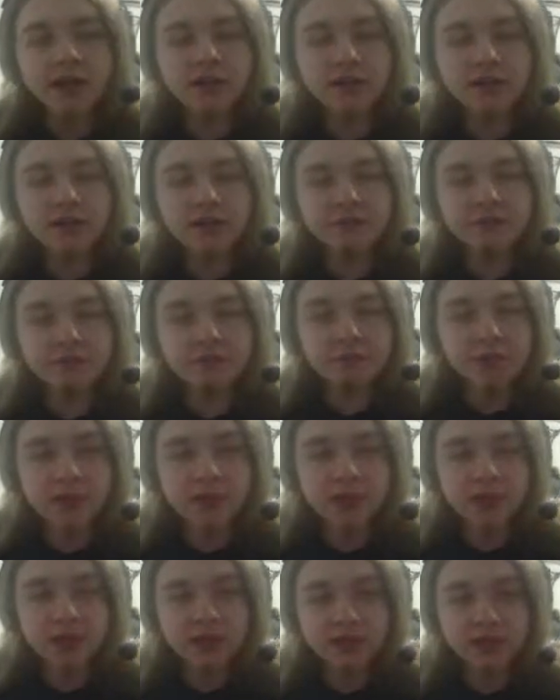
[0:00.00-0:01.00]
of the
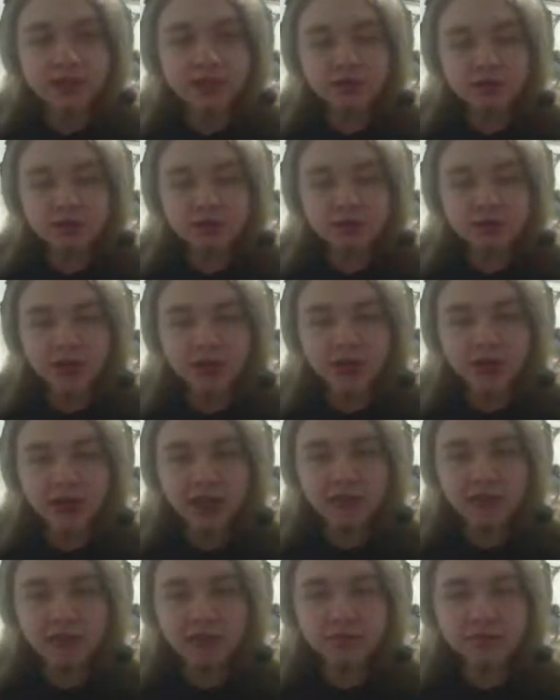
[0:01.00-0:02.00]
main
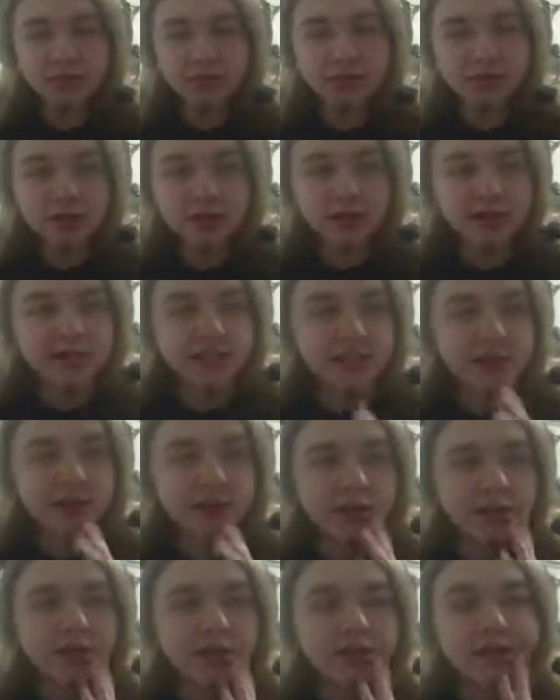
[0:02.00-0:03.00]
game, this
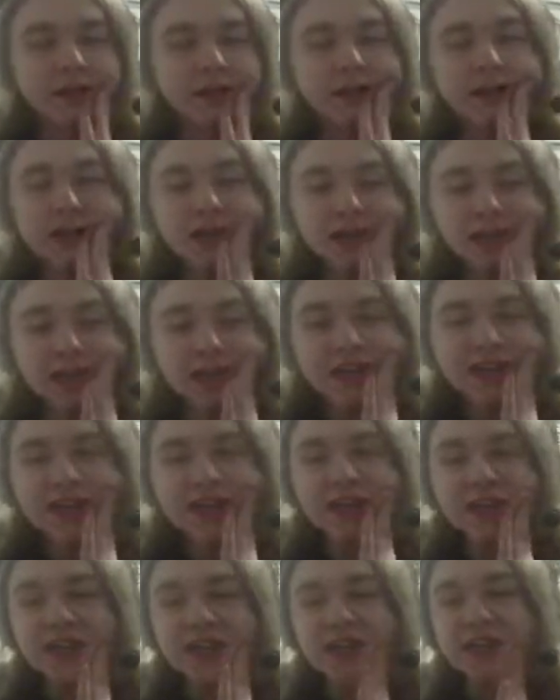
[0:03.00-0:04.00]
HUD here,
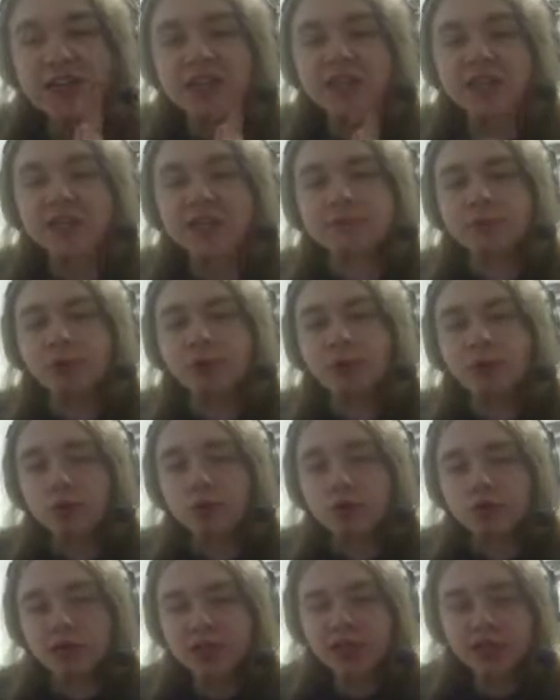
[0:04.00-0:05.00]
is
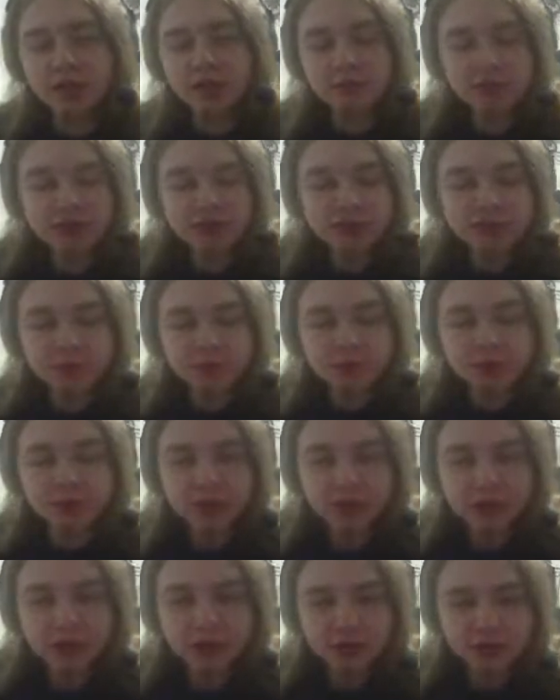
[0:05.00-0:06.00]
poorly
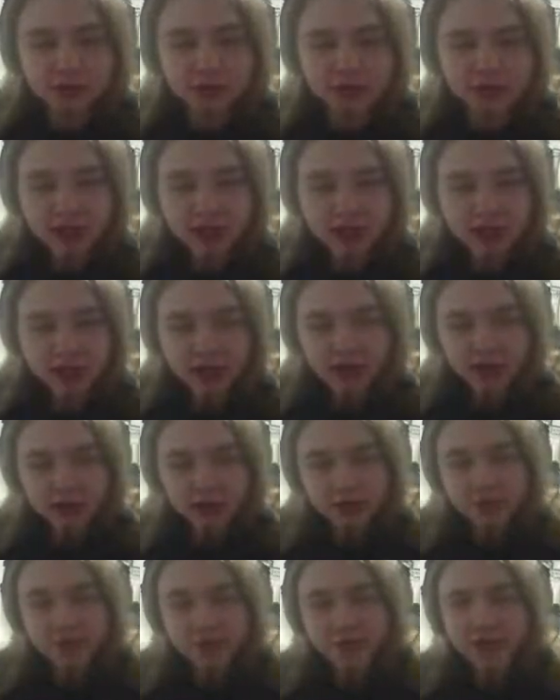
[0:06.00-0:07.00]
used.
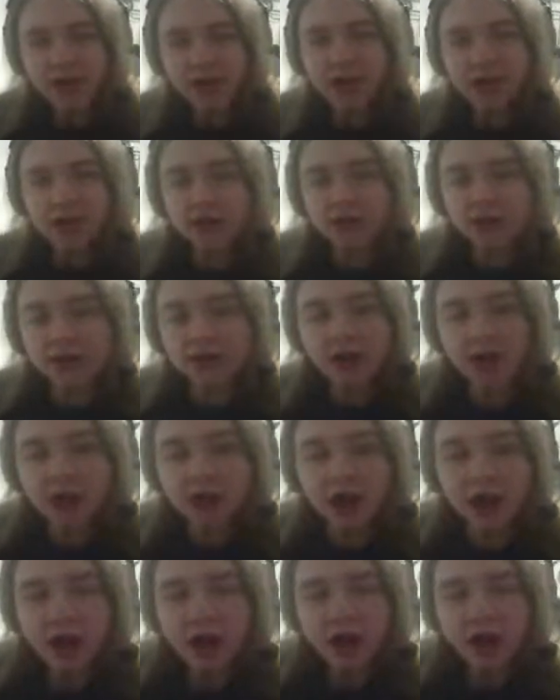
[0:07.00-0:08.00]
You've got
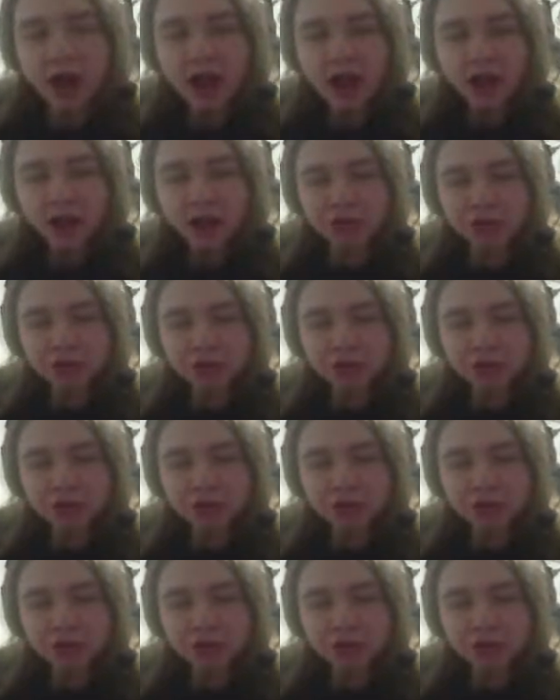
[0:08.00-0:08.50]
a health